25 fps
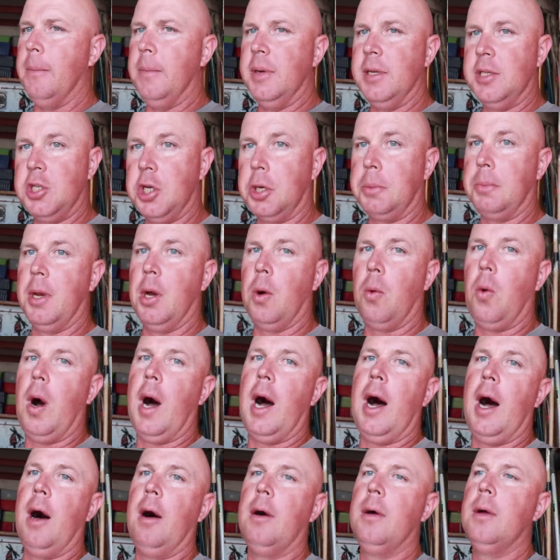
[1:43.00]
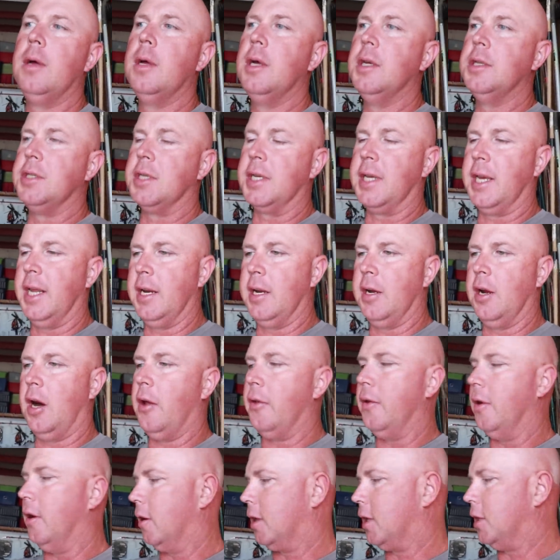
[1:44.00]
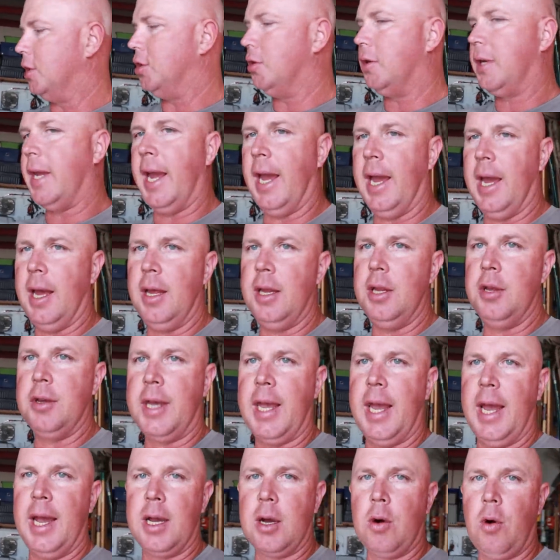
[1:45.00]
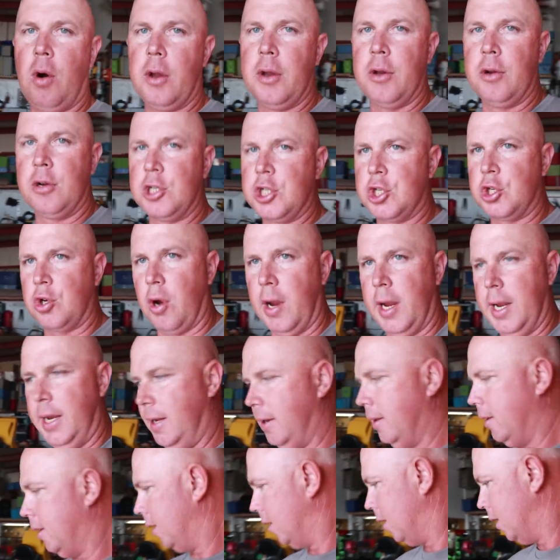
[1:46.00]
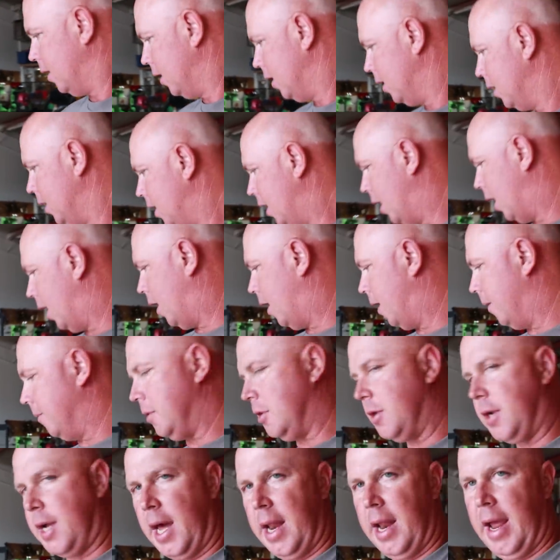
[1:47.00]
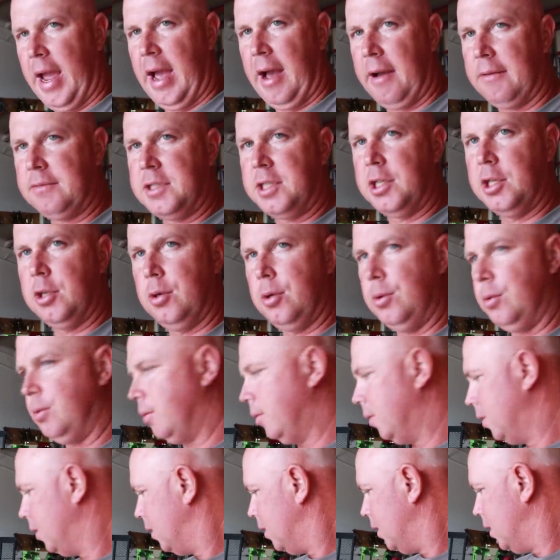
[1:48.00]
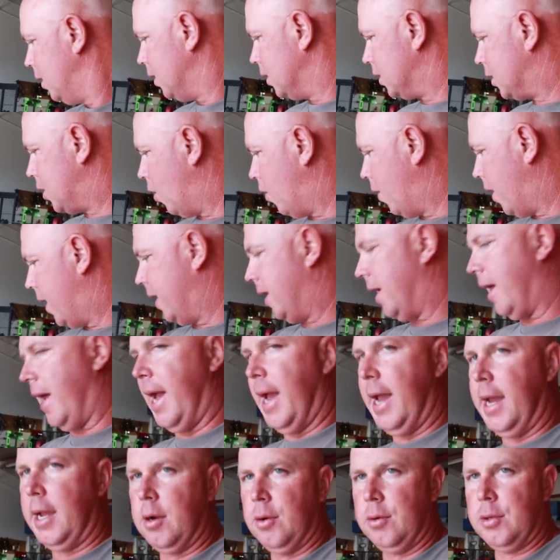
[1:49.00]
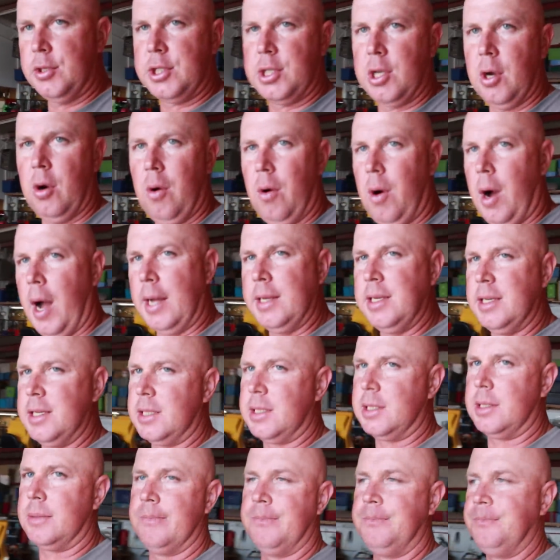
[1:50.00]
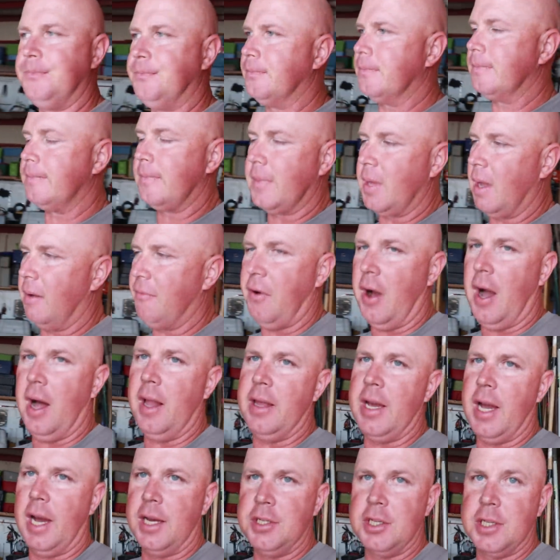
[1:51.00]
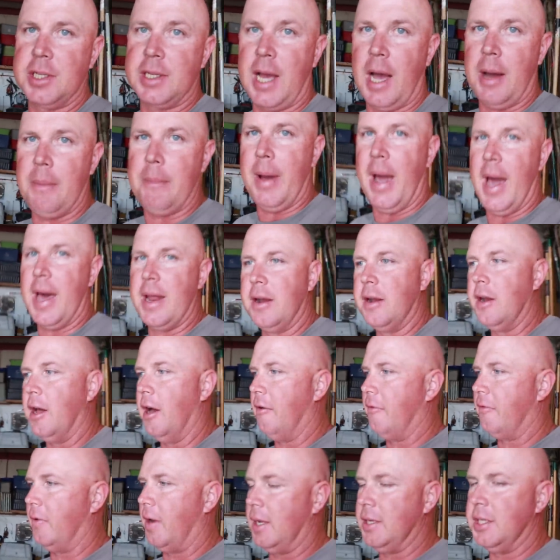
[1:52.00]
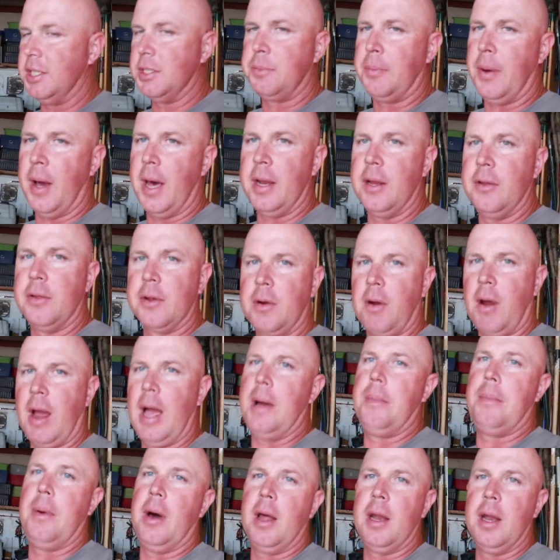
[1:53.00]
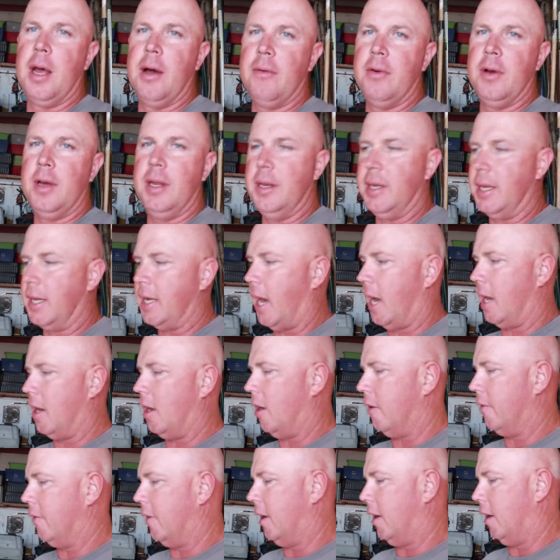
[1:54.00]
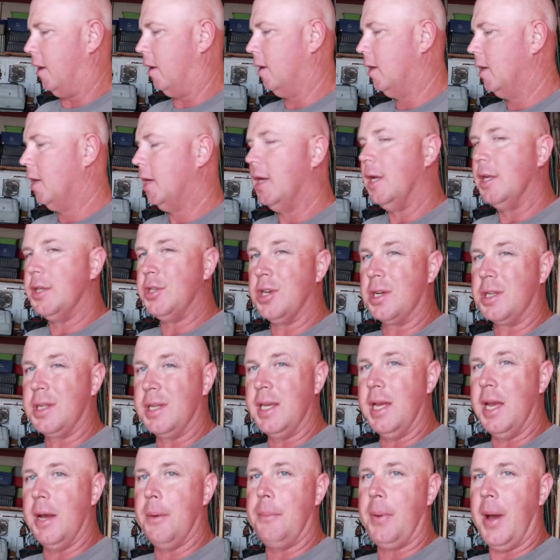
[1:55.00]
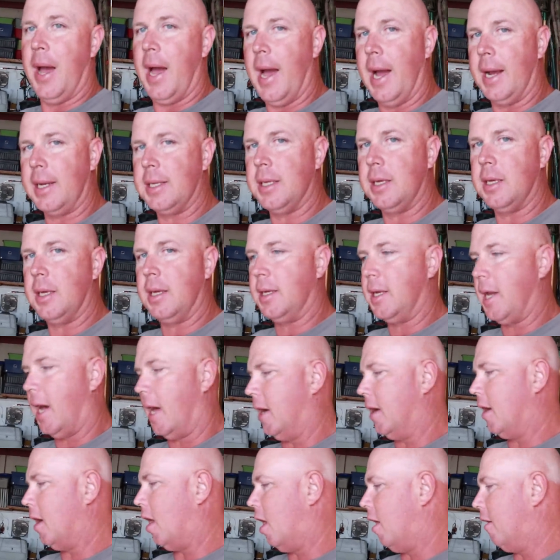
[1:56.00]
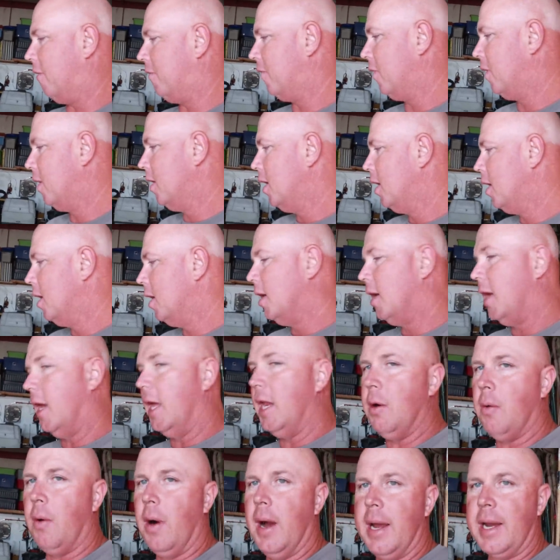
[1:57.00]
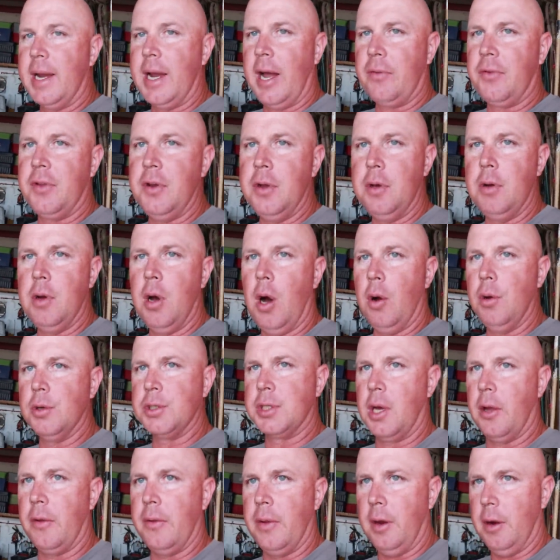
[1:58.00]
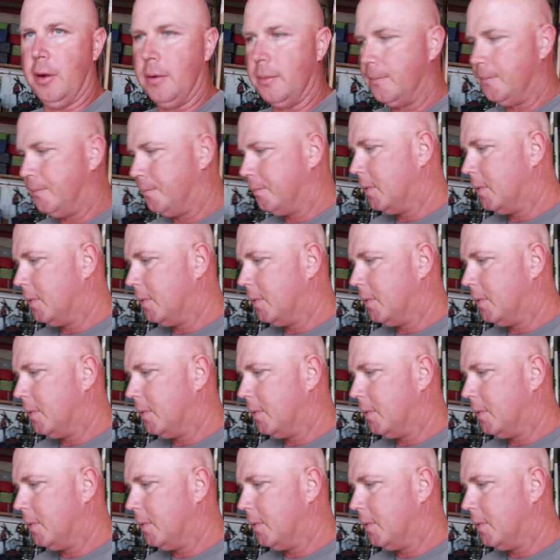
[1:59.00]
It took me a while to get it on there, because you can't go on there straight. You kind of have to go at an angle. So I just got mad enough, and I just pounded the crap out of it, and it got on there, took the impact, got it off. Anyway, got the new hose on there.